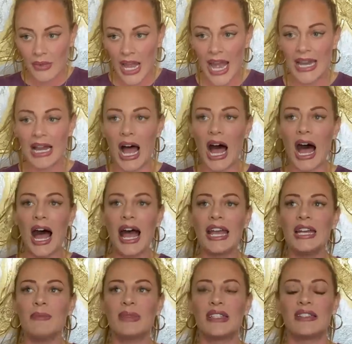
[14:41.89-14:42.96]
And I
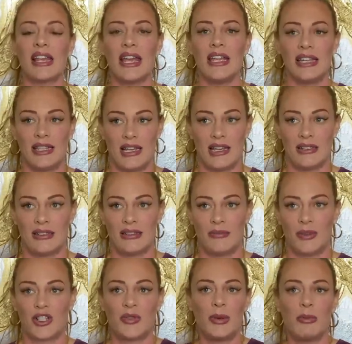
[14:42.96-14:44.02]
am saying this
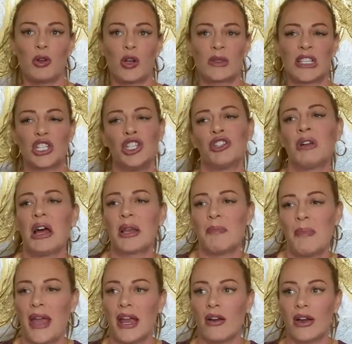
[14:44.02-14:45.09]
because people are always like, you're not a
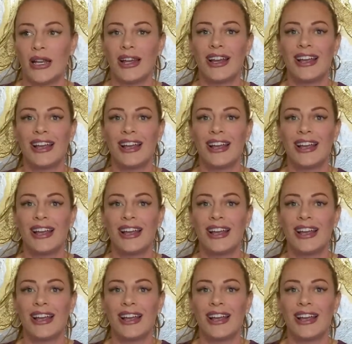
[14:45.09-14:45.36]
parent.